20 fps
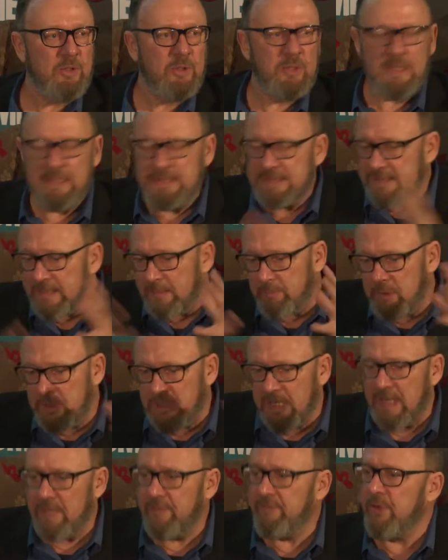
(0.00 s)
You need some
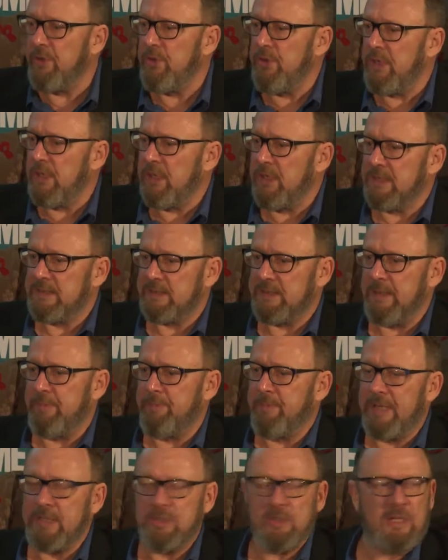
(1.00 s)
kind of a
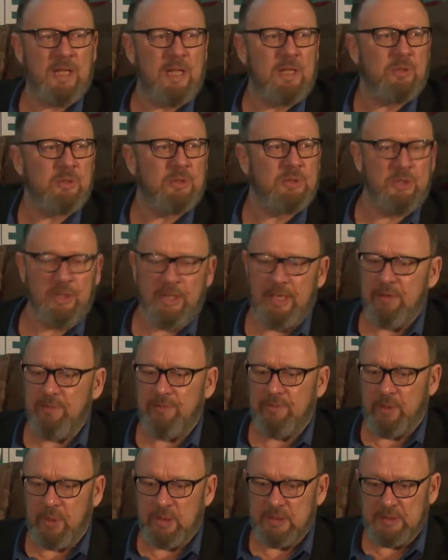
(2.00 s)
realistic budget, otherwise you're in
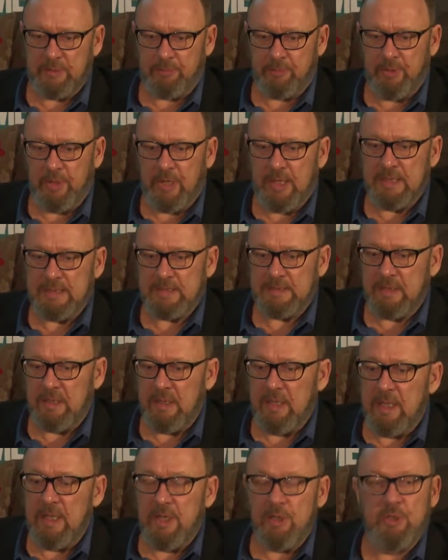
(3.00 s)
for a surprise.
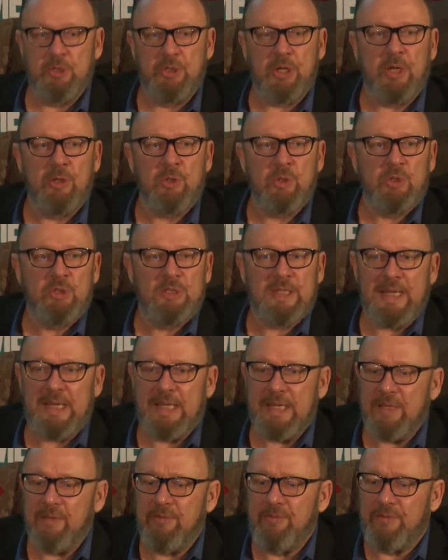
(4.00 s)
Don't
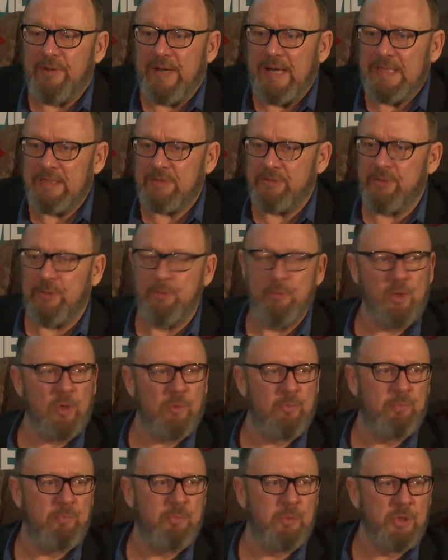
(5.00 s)
take advice from your
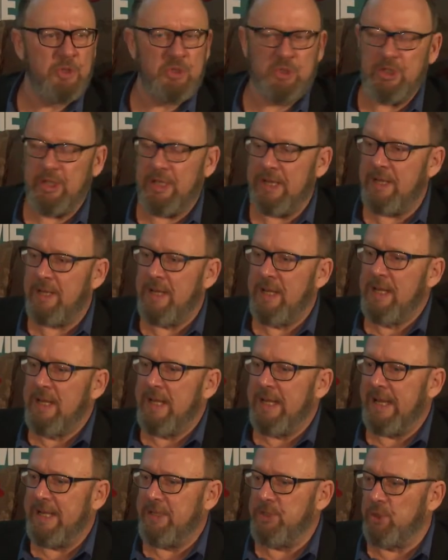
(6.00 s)
butcher
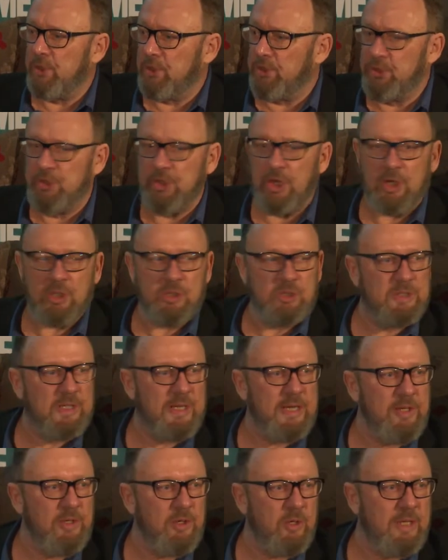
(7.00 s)
and your
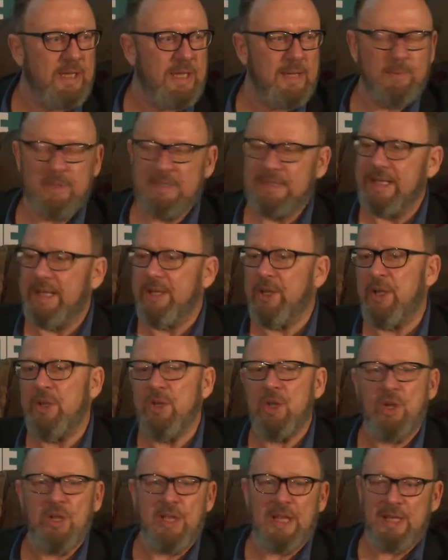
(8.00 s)
doctor and your chemist. They
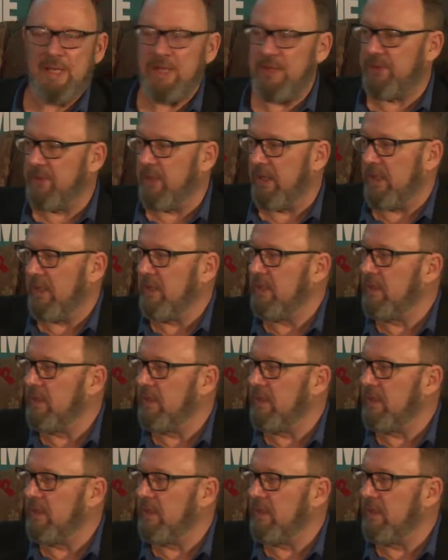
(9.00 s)
don't know anything.